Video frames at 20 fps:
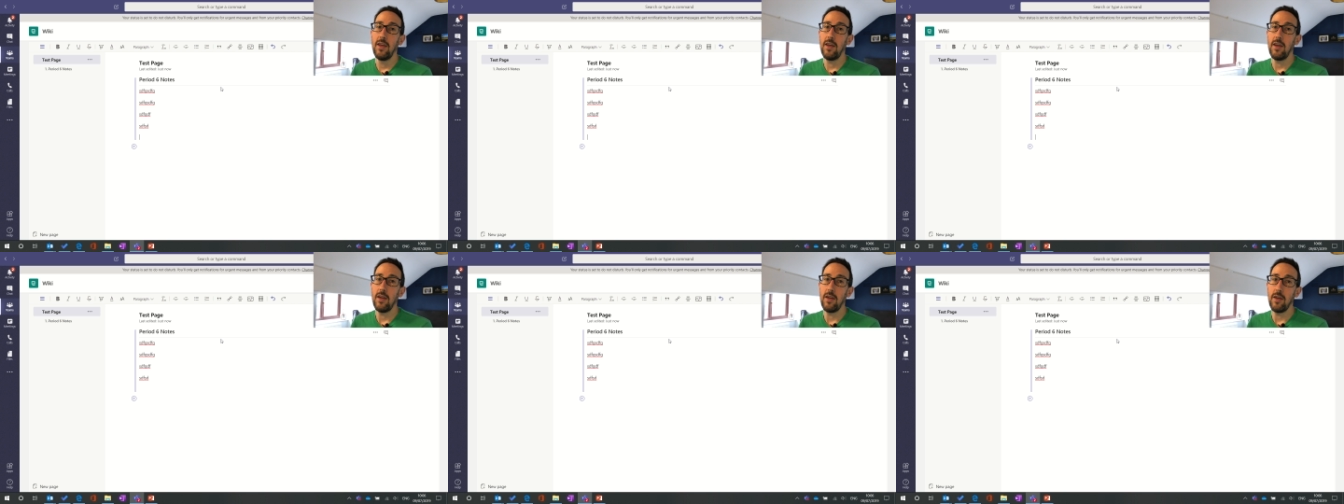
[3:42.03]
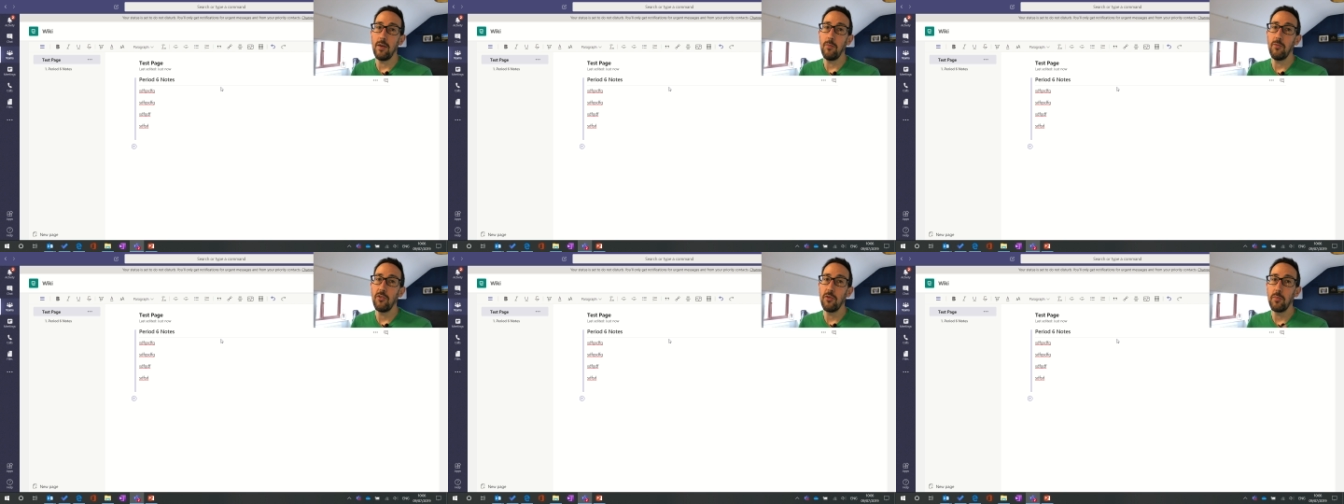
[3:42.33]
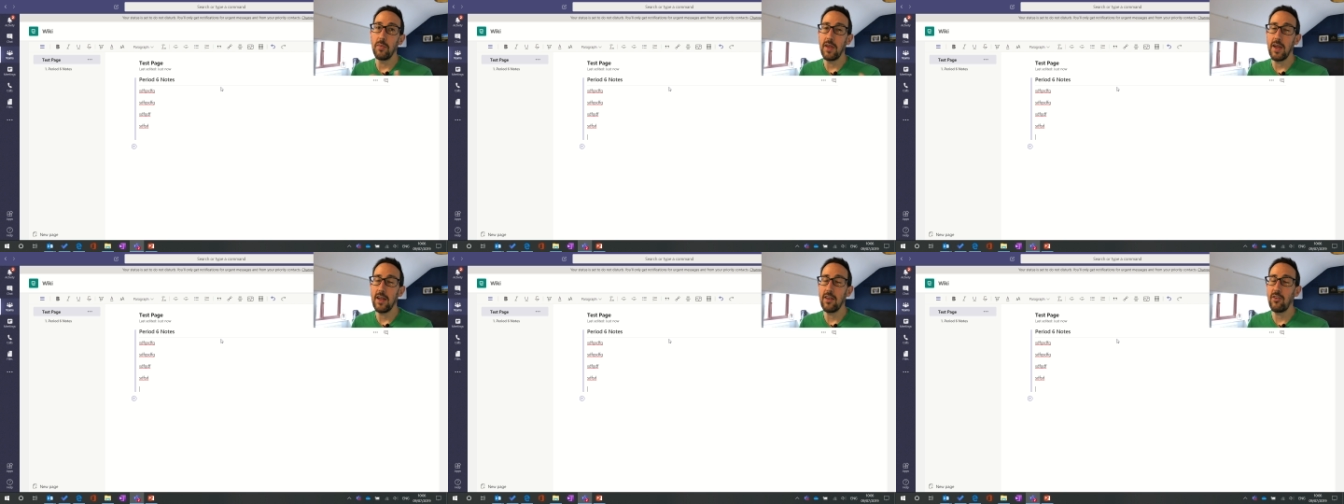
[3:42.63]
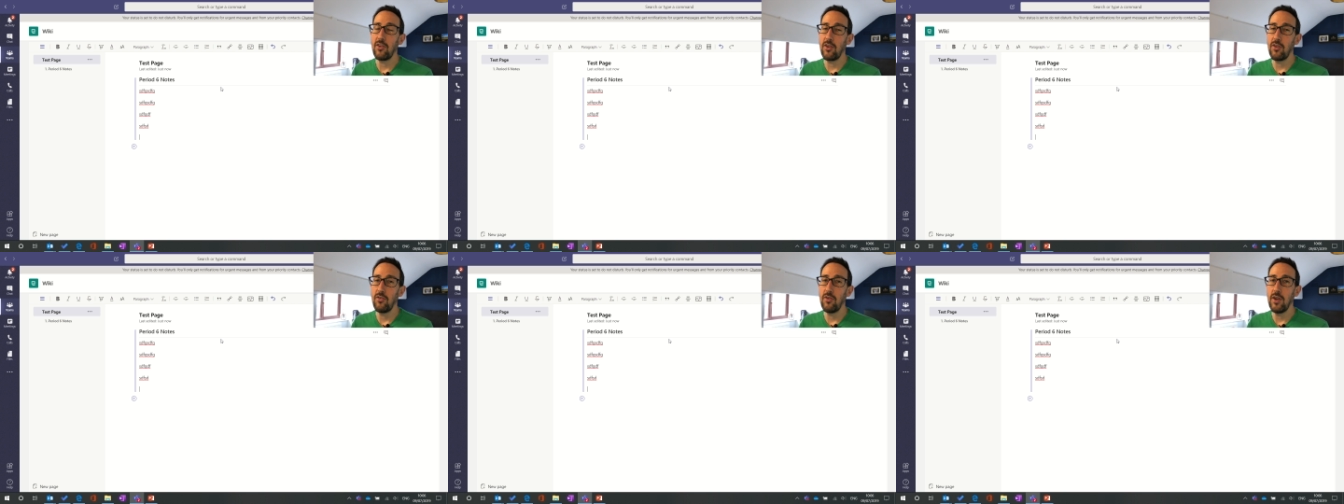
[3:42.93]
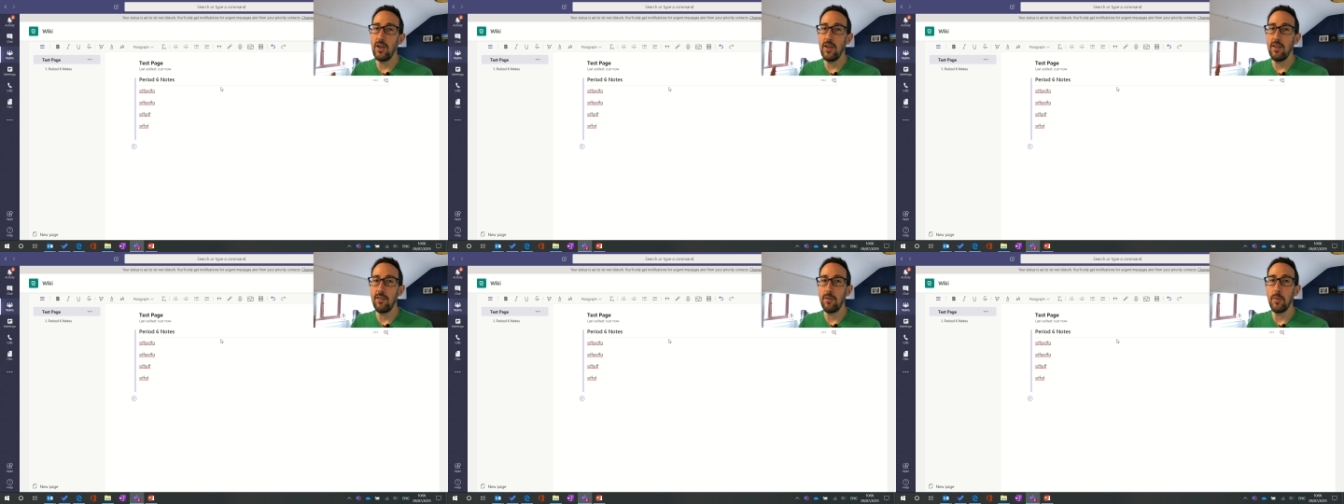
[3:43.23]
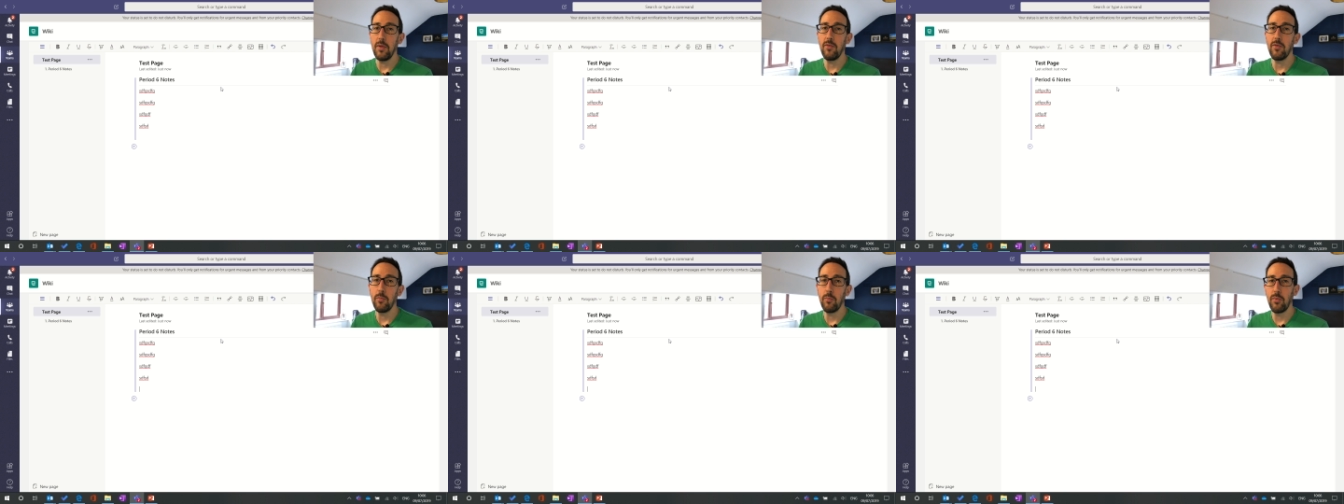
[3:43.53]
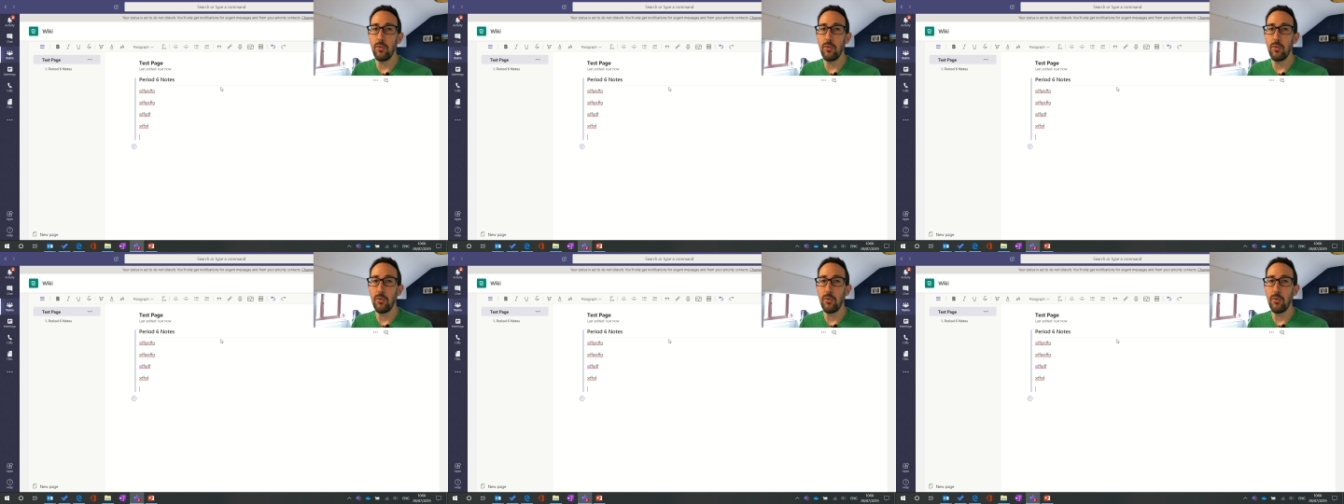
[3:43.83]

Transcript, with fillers: um, some categories, maybe some